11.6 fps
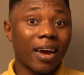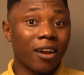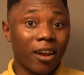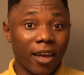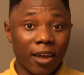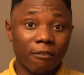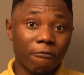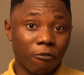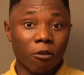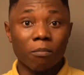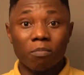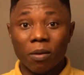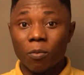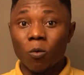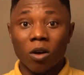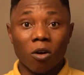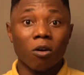and learn from
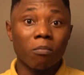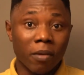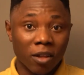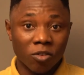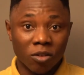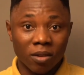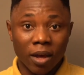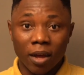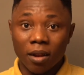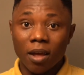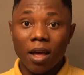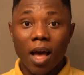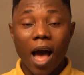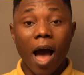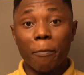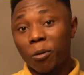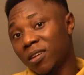people we call mentors and
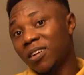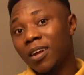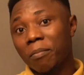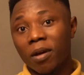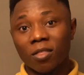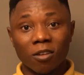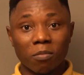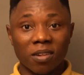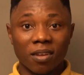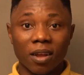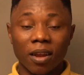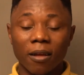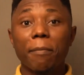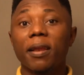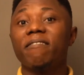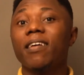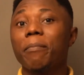our potential mentors, basically. I
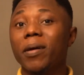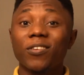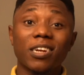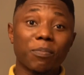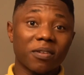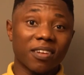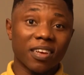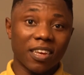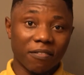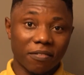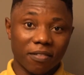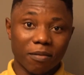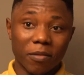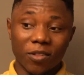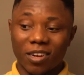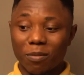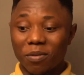believe that mentorship is a gift.
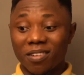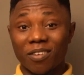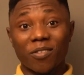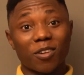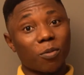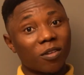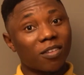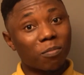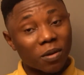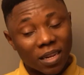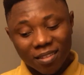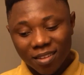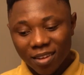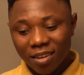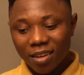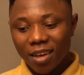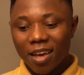Mentorship is a
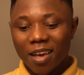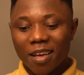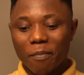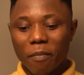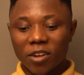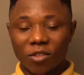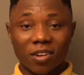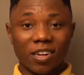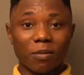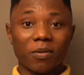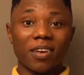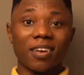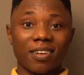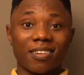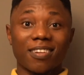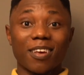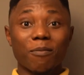responsibility. Mentorship
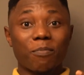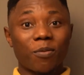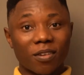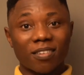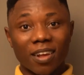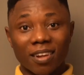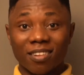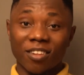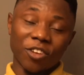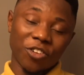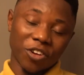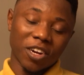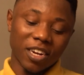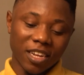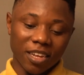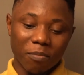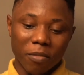is a process, it's a
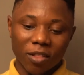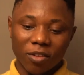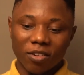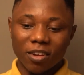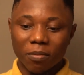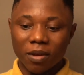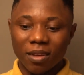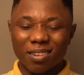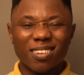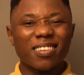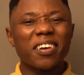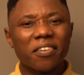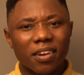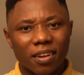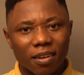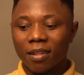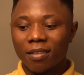journey. Mentorship is
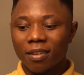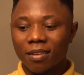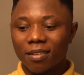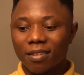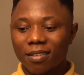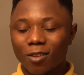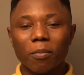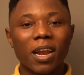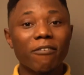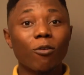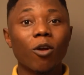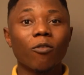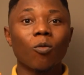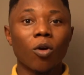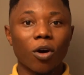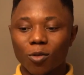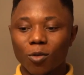sacred. It is some level of
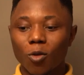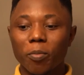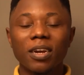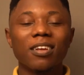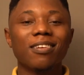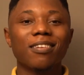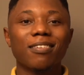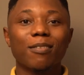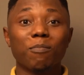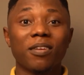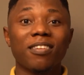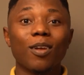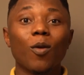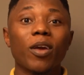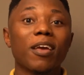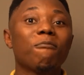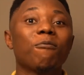work. So nobody is busy
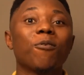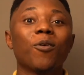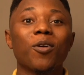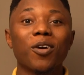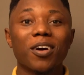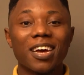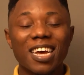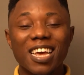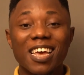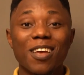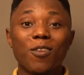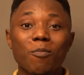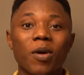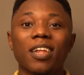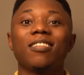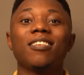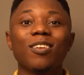looking for a new
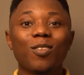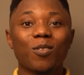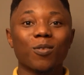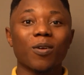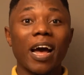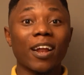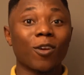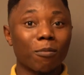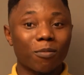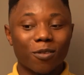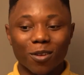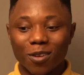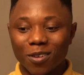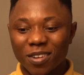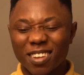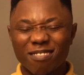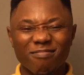mentee to adopt.
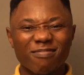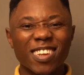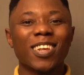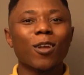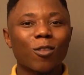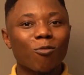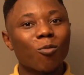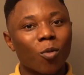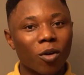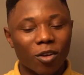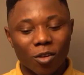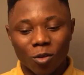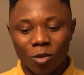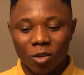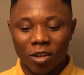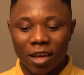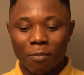It's a lot of work.
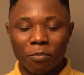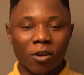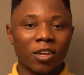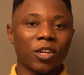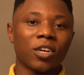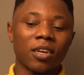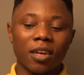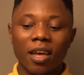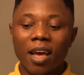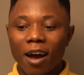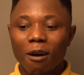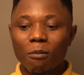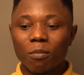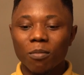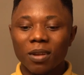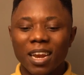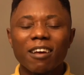A prodigy,
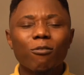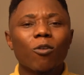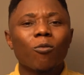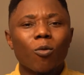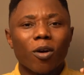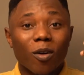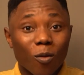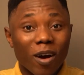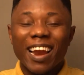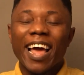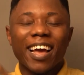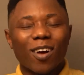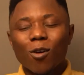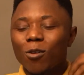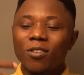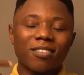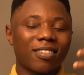the level of work, like
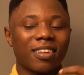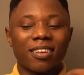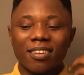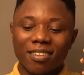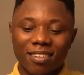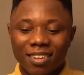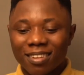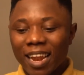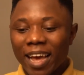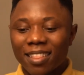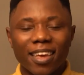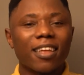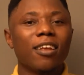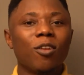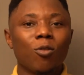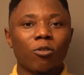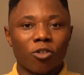all those things, it's like taking
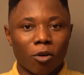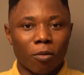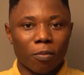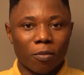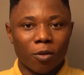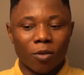a new job,